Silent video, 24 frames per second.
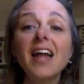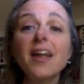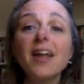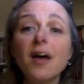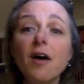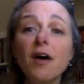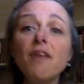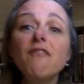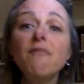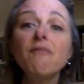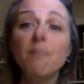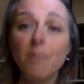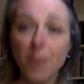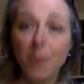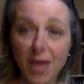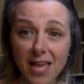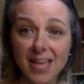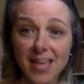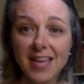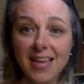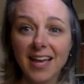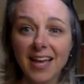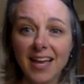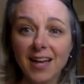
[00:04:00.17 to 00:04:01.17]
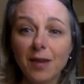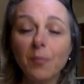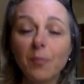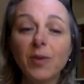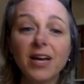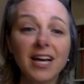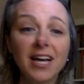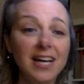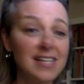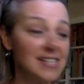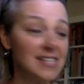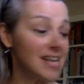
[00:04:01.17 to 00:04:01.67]
of baking
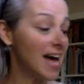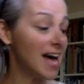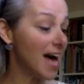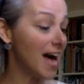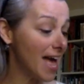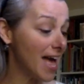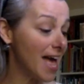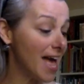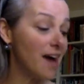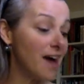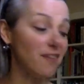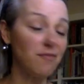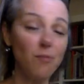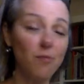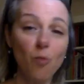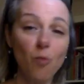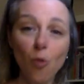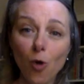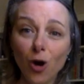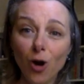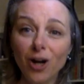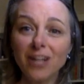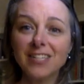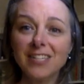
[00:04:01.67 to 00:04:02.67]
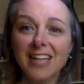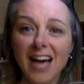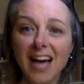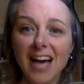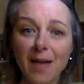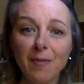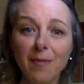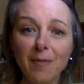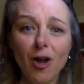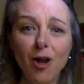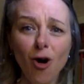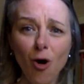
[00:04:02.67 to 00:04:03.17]
because I have more
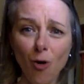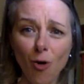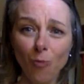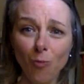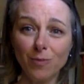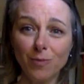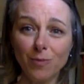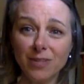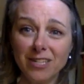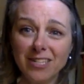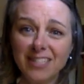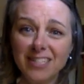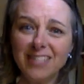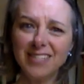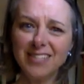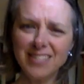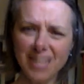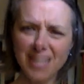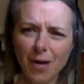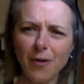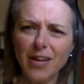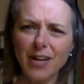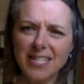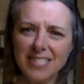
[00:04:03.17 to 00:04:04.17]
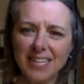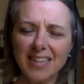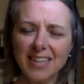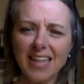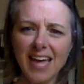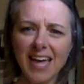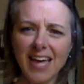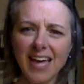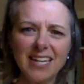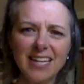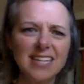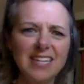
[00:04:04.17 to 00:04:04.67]
time at home. See how I did
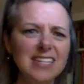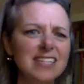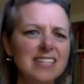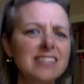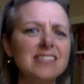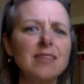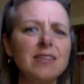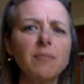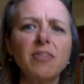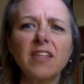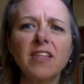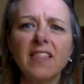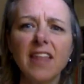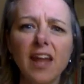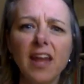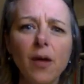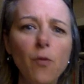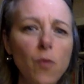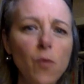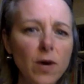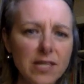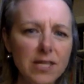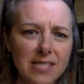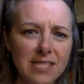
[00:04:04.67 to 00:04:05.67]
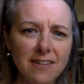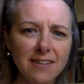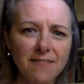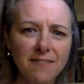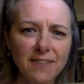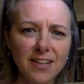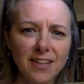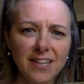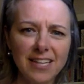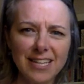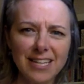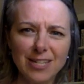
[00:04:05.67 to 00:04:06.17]
that? Something that I wasn't
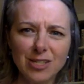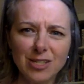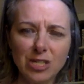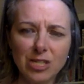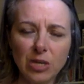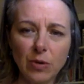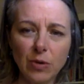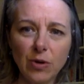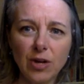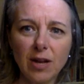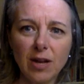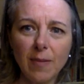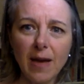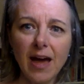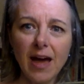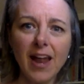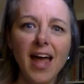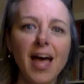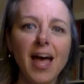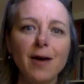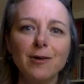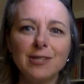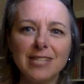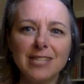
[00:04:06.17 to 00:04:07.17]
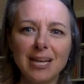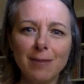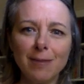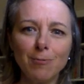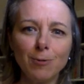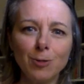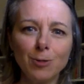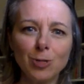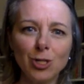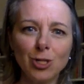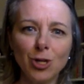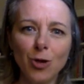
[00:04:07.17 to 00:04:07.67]
feeling so good about, I was able
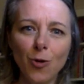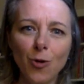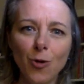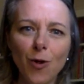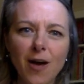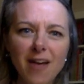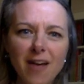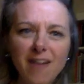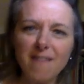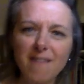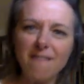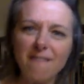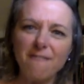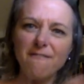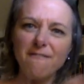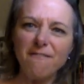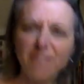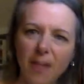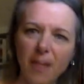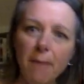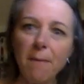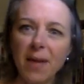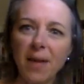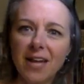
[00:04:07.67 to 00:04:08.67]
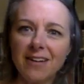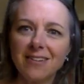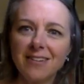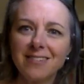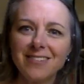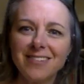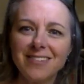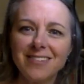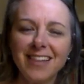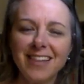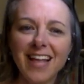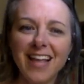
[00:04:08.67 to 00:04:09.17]
to flip it
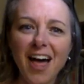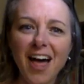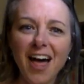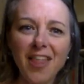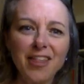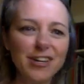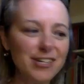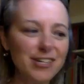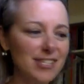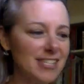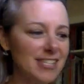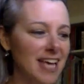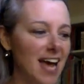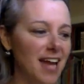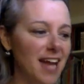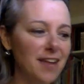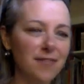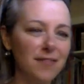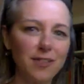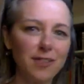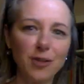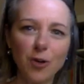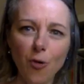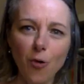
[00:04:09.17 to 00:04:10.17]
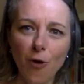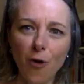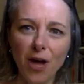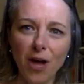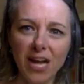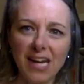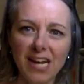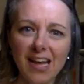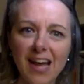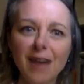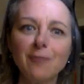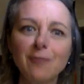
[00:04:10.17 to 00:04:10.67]
to the other side of the
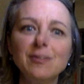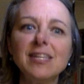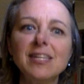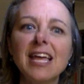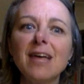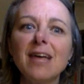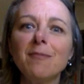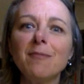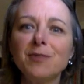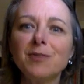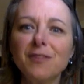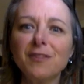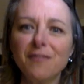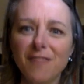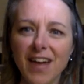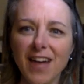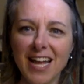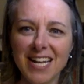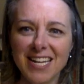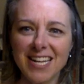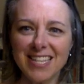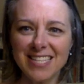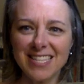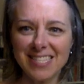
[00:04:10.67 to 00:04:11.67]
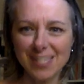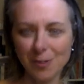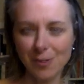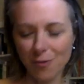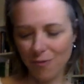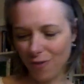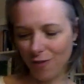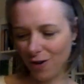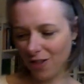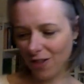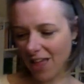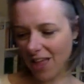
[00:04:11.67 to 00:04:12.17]
coin. I was able to find the
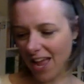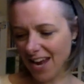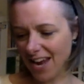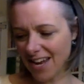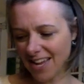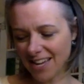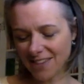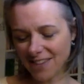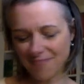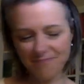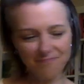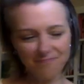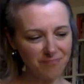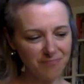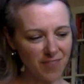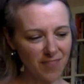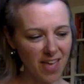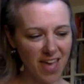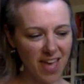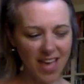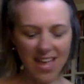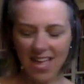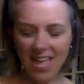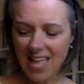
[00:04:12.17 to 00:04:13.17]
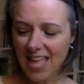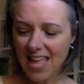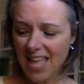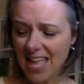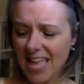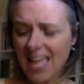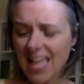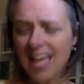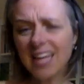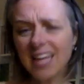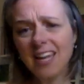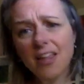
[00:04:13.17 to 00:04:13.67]
silver lining. Okay.
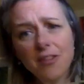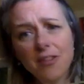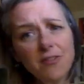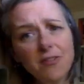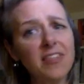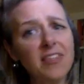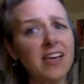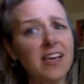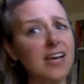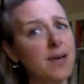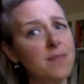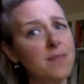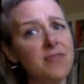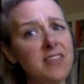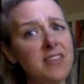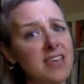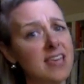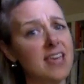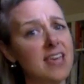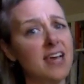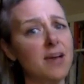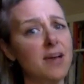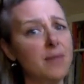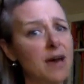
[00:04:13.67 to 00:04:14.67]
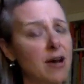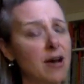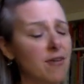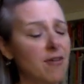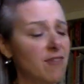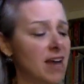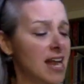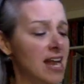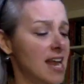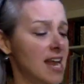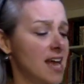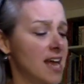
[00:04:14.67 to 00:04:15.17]
Another thing I'm thinking about
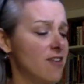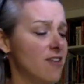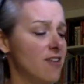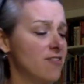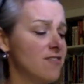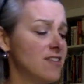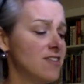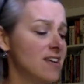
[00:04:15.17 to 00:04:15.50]
right now